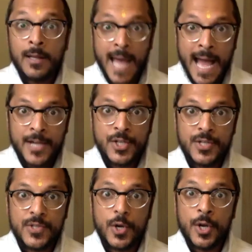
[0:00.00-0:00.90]

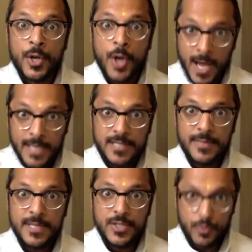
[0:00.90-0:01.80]
actions are not to
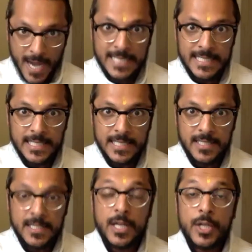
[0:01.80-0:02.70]
be directed
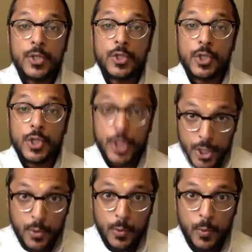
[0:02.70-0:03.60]
to
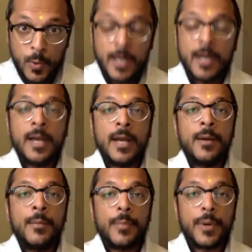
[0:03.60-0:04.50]
you,
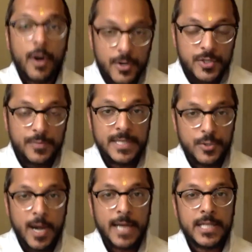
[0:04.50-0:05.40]
but are to be
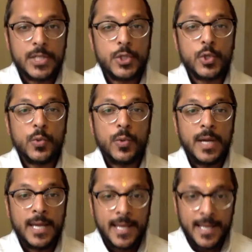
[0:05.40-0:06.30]
directed to
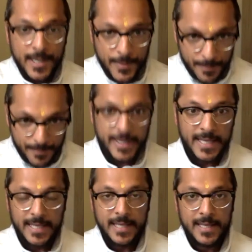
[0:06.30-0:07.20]
me.
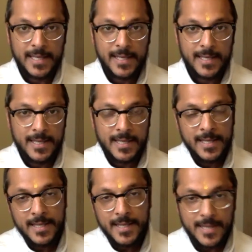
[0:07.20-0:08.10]

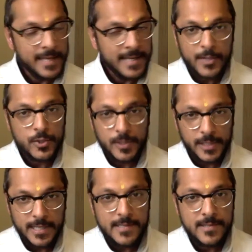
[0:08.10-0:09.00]
That naturally
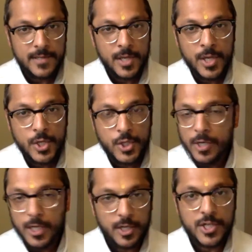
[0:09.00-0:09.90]
is Sri
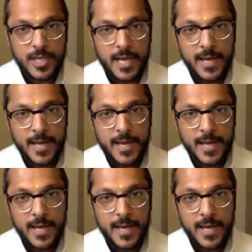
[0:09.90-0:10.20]
Krishna.